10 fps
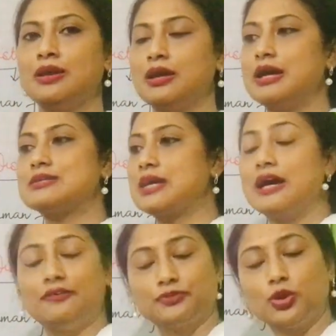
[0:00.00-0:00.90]
As I
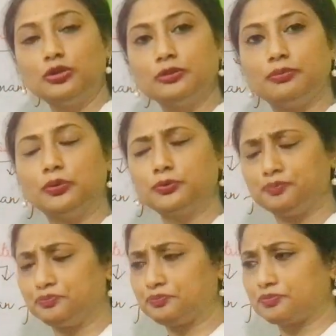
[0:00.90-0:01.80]
have talked about,
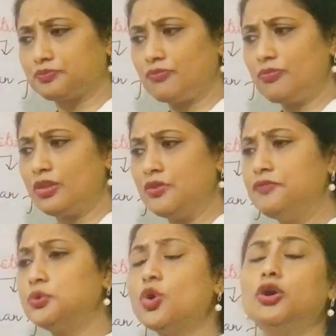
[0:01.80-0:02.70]
if
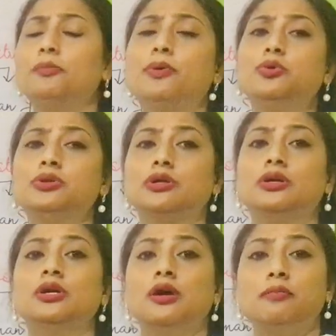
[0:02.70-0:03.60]
you talk about
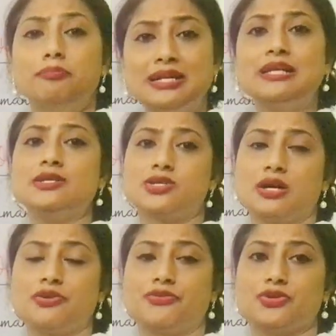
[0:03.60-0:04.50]
the Middle East
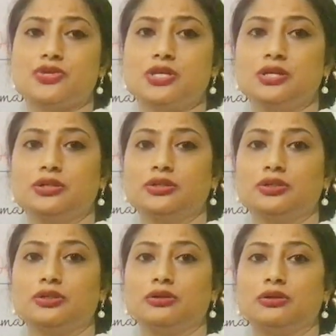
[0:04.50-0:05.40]
countries,
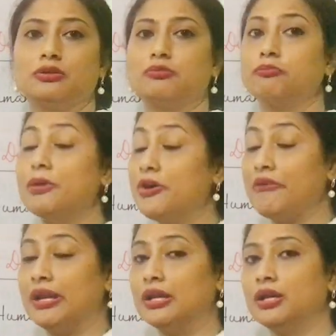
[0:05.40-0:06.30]

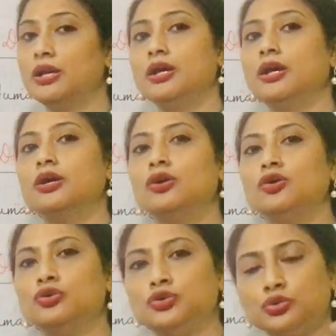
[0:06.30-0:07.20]
Bahrain,
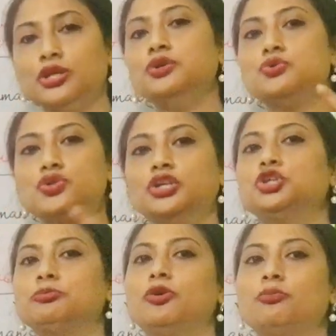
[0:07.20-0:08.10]
today you
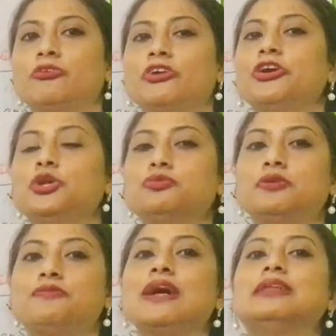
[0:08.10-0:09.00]
search about Bahrain, you
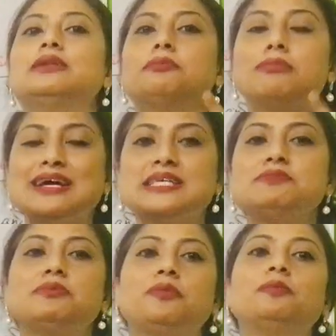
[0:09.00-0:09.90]
will find the
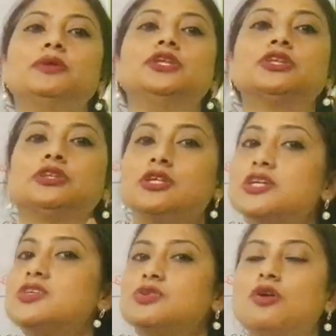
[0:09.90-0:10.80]
maximum population
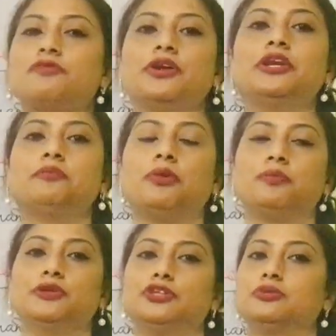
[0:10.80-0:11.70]
is of Indian
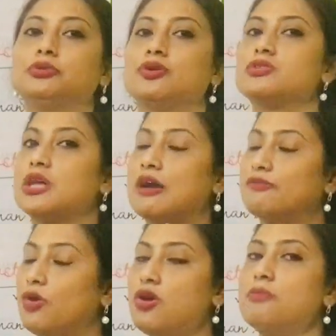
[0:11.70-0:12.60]
population because they have
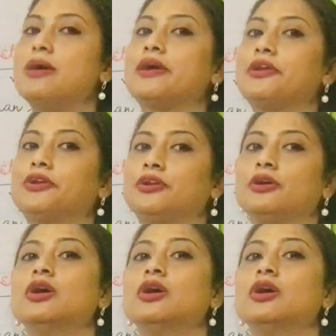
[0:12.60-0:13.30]
all migrated